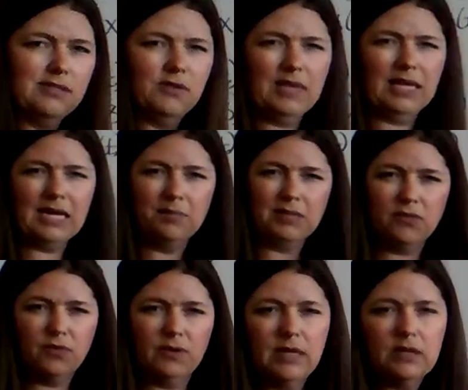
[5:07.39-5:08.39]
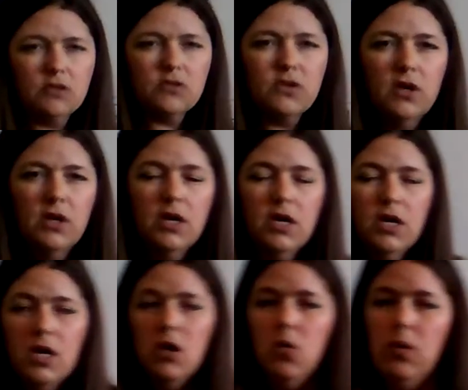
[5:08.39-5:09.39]
so they got to be different letters.
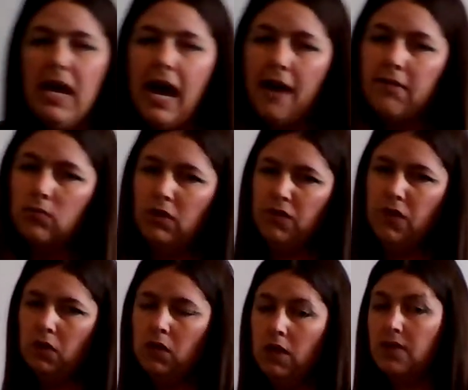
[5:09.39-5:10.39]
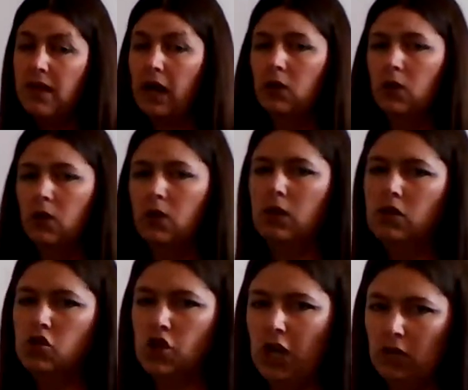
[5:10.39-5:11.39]
We haven't reviewed that whole
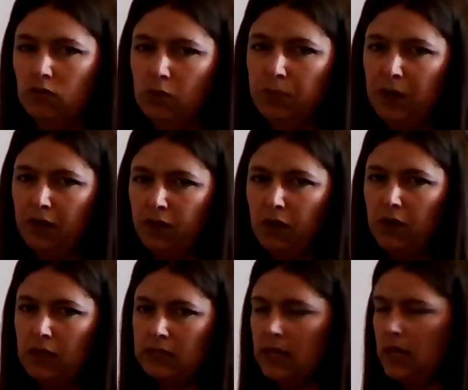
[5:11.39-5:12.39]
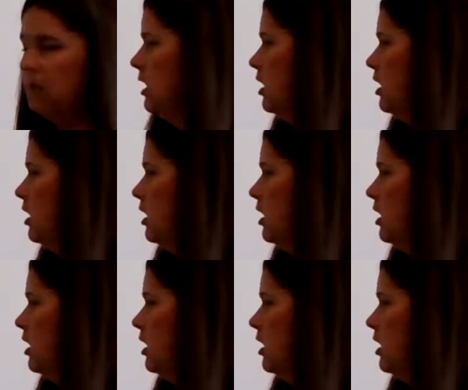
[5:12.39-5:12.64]
chain rule part for a long time,